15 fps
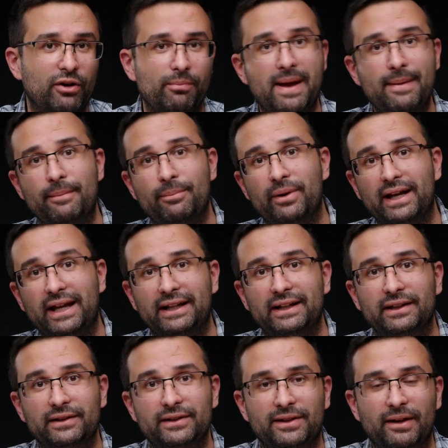maybe bringing
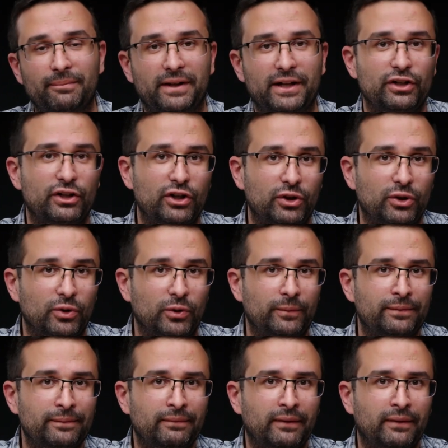in something new.